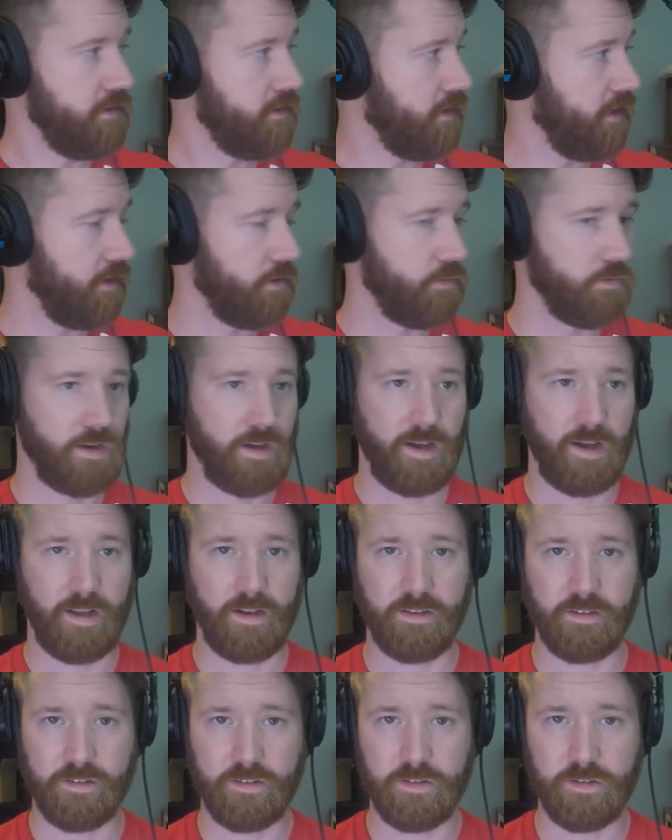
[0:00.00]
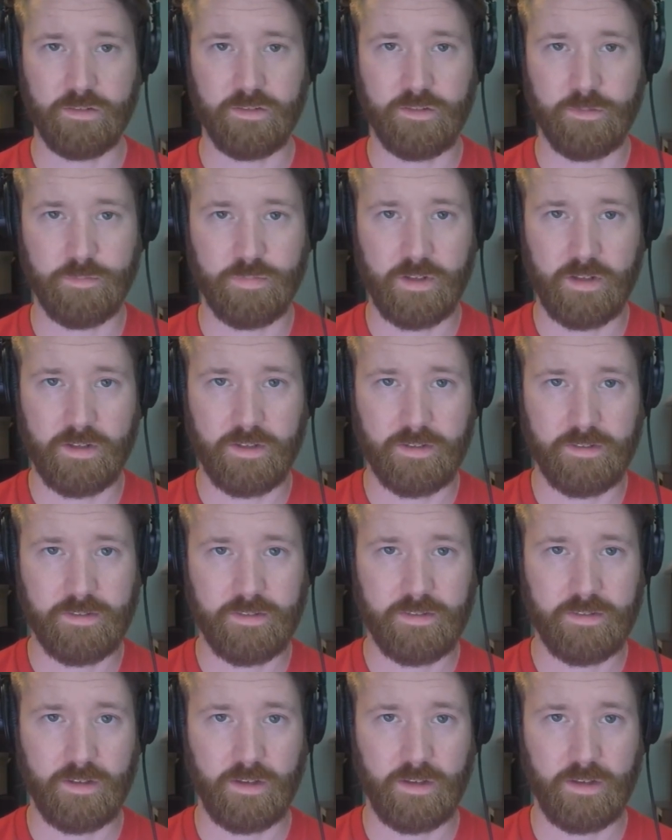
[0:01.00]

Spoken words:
I went ahead and closed the blinds.